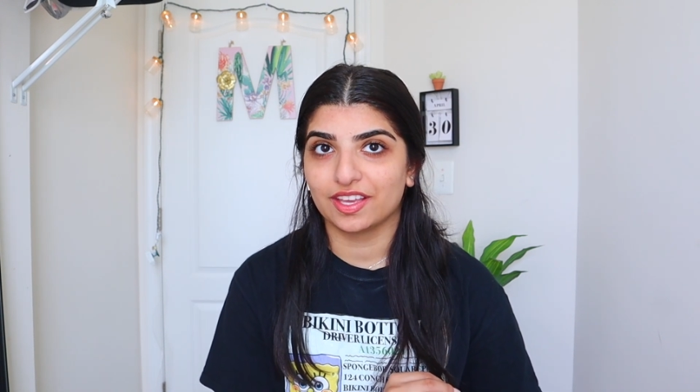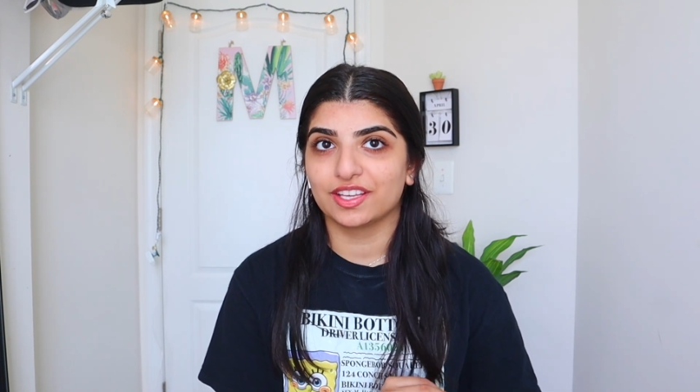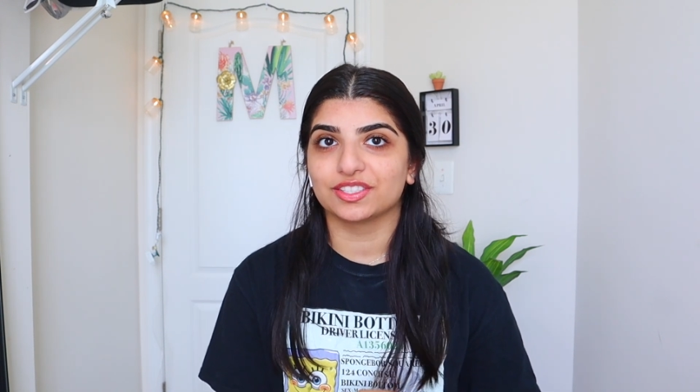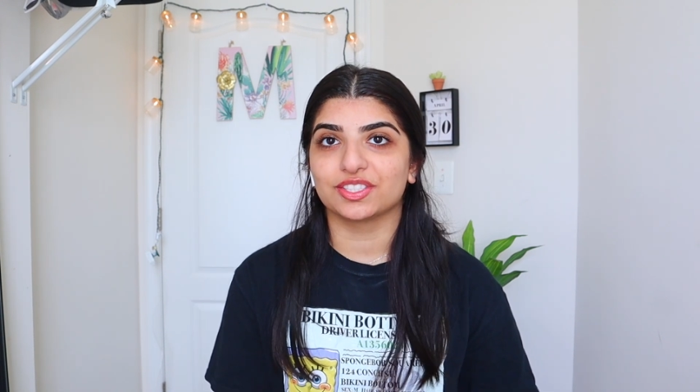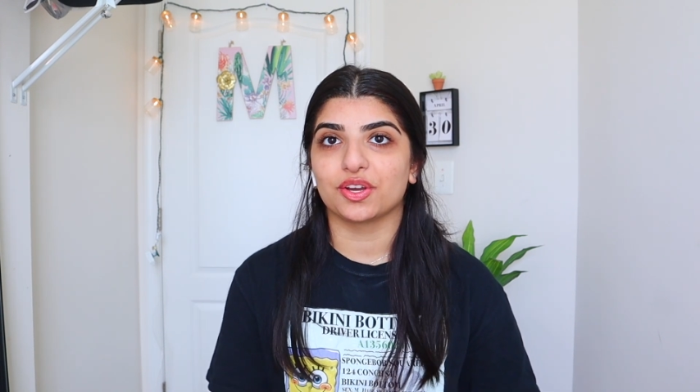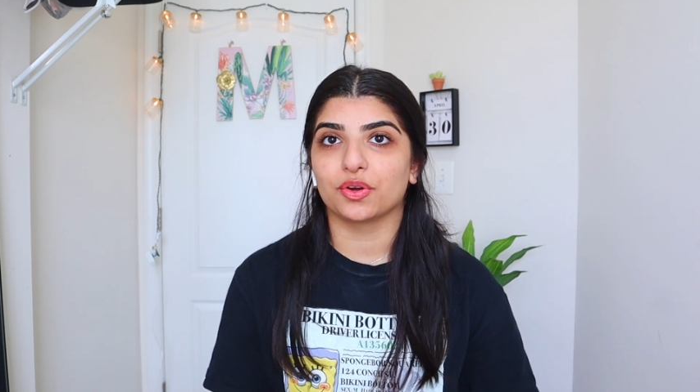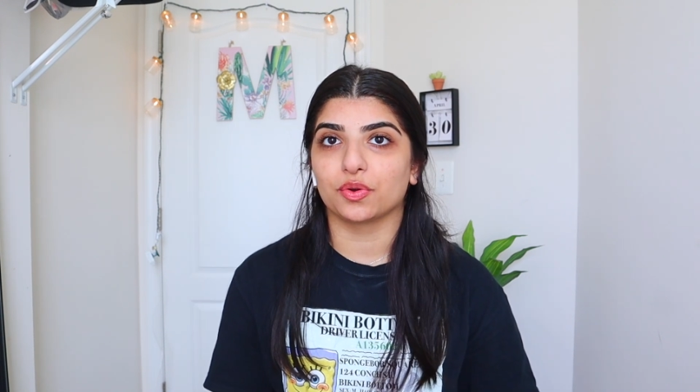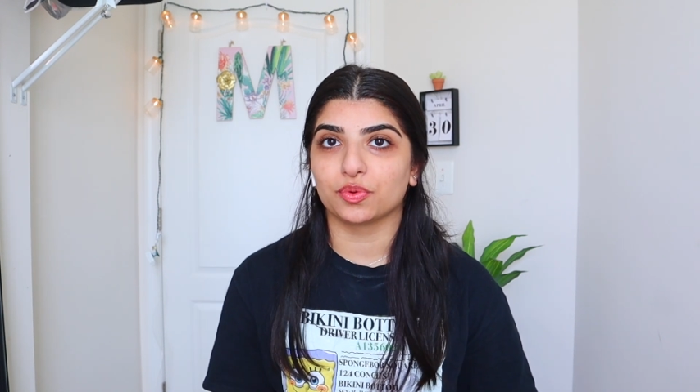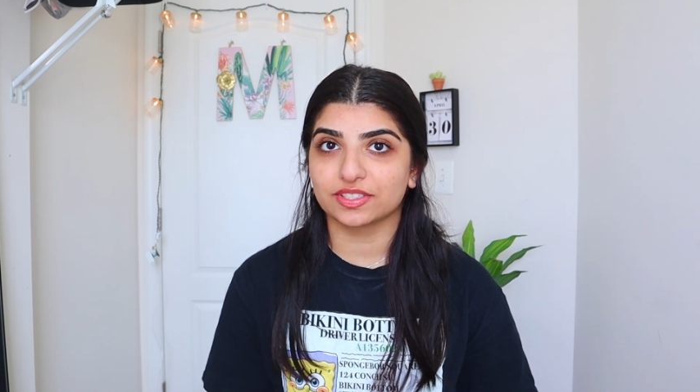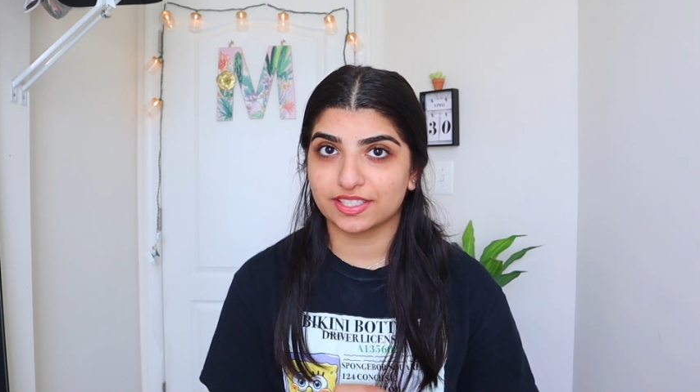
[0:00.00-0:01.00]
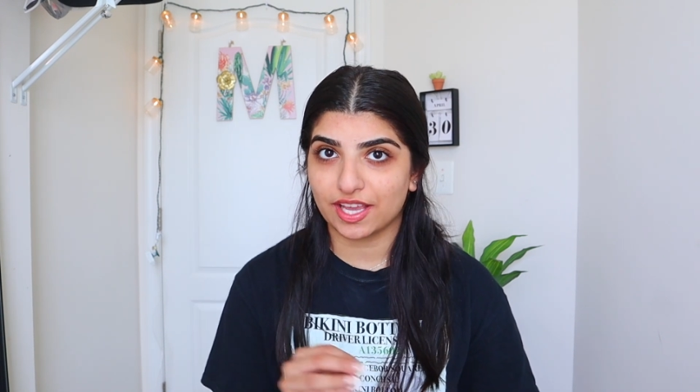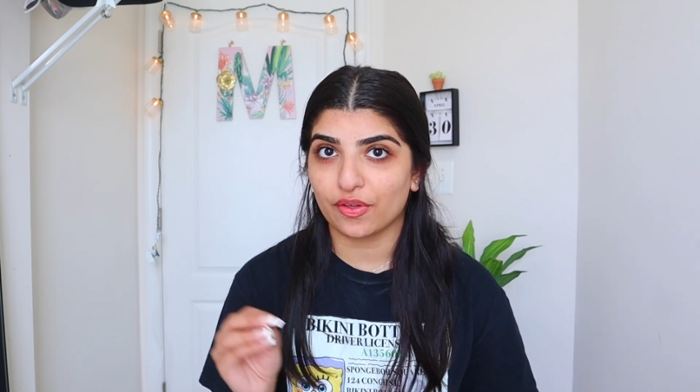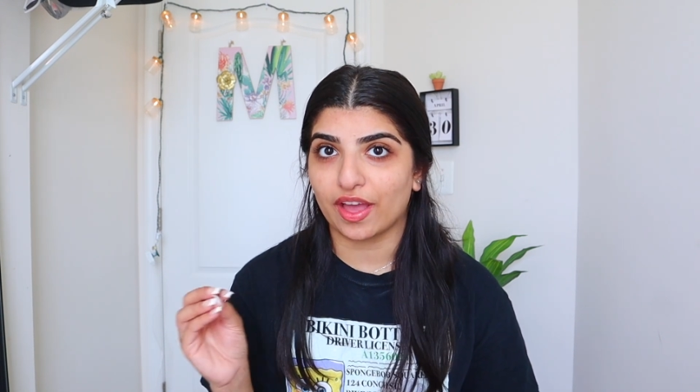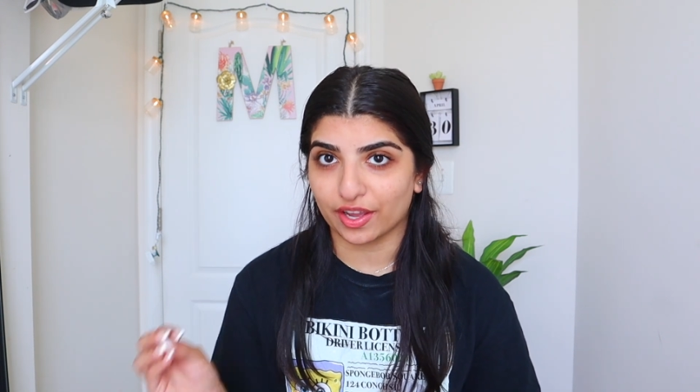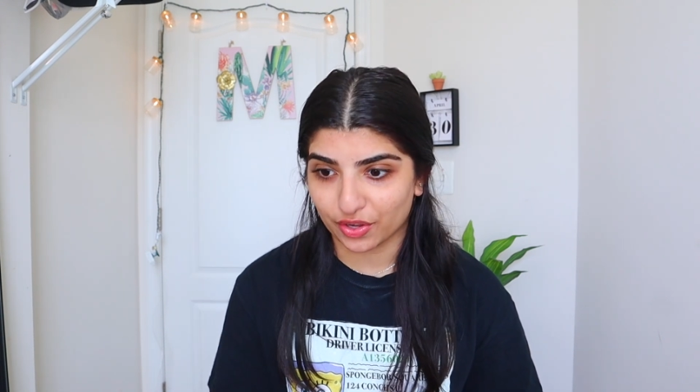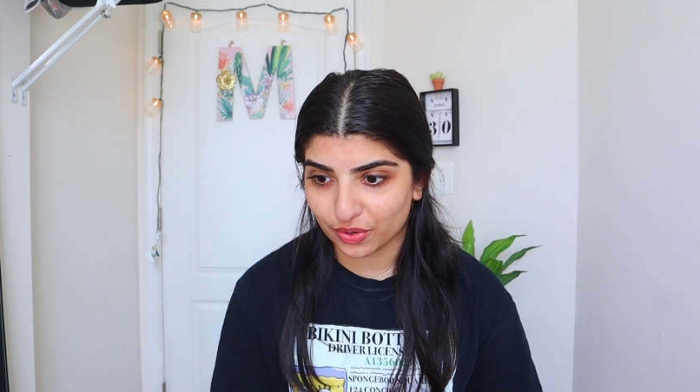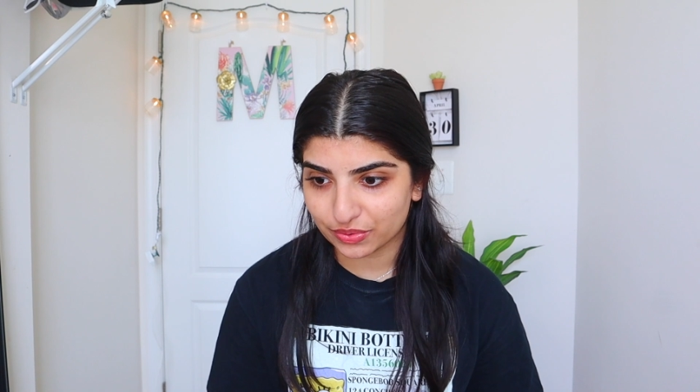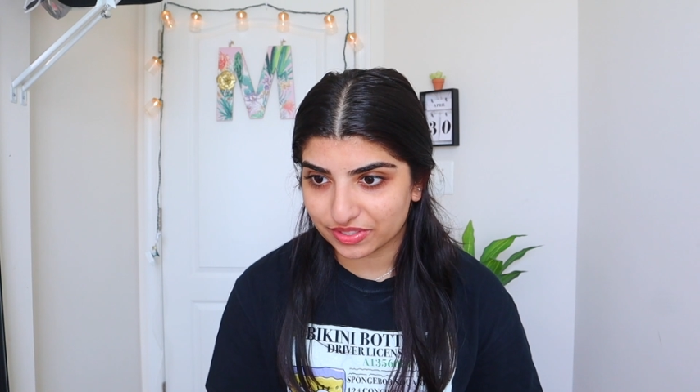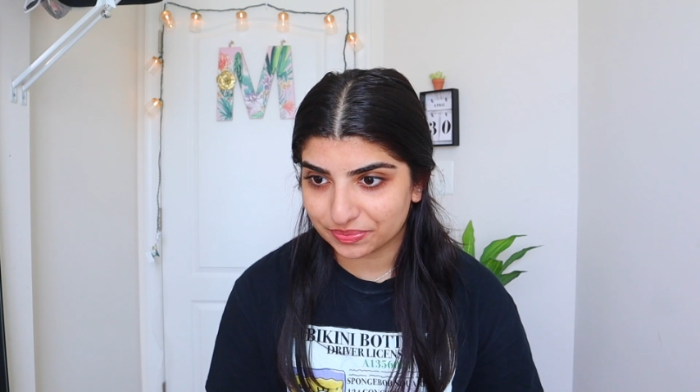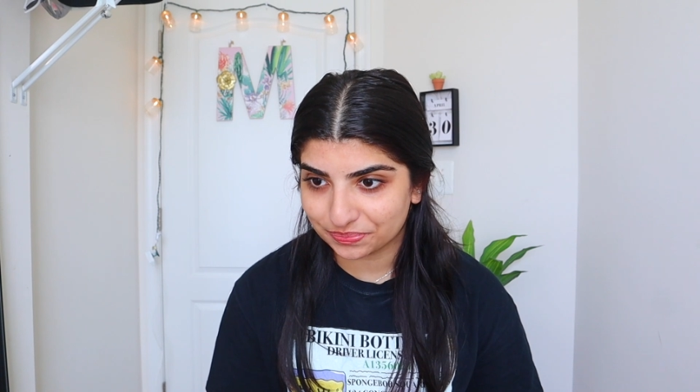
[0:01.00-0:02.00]
So we'll see how that
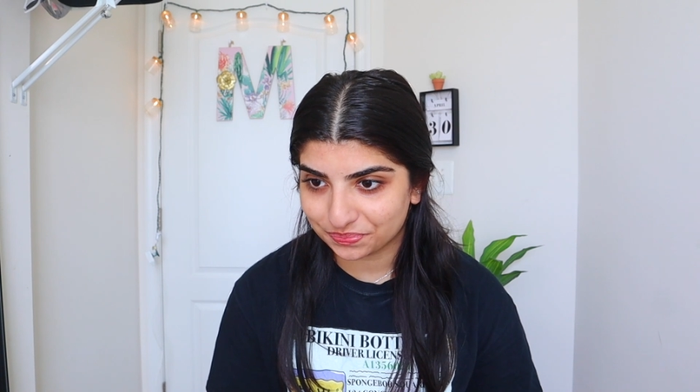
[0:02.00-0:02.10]
goes.